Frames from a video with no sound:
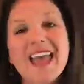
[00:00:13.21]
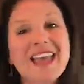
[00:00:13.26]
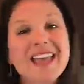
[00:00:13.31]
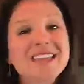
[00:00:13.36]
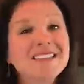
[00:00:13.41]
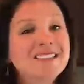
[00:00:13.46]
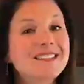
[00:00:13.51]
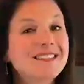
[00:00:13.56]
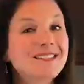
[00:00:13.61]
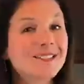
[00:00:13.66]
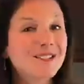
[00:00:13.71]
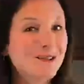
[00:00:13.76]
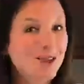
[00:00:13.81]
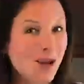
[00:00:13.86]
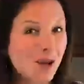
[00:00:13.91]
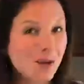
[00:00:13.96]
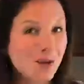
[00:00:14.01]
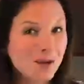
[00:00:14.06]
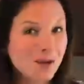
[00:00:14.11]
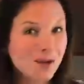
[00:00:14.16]
It's
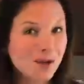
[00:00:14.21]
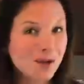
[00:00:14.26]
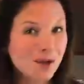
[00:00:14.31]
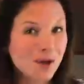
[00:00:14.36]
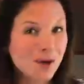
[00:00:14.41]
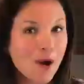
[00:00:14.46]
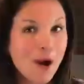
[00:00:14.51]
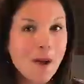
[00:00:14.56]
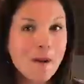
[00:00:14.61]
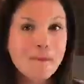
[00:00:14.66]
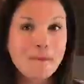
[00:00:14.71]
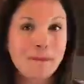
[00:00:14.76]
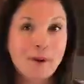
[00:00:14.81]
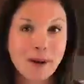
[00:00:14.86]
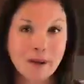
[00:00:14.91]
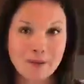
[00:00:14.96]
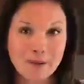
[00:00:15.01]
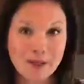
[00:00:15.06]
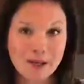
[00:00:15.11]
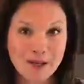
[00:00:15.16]
slow cooker
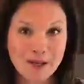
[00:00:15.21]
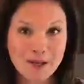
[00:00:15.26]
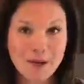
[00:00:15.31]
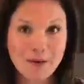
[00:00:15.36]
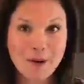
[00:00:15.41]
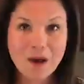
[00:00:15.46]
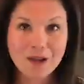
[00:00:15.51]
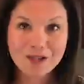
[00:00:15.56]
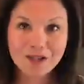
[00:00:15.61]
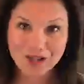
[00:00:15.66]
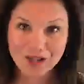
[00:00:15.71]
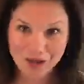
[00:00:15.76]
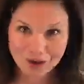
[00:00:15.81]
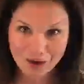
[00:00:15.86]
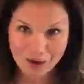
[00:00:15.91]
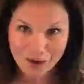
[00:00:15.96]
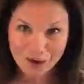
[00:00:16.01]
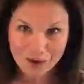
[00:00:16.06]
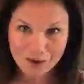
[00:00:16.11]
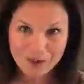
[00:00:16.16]
barbecue
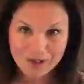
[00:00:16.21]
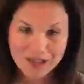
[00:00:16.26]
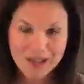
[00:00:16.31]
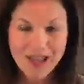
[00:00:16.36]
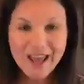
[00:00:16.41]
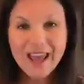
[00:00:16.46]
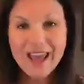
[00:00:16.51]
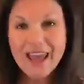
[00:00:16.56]
chuck roast.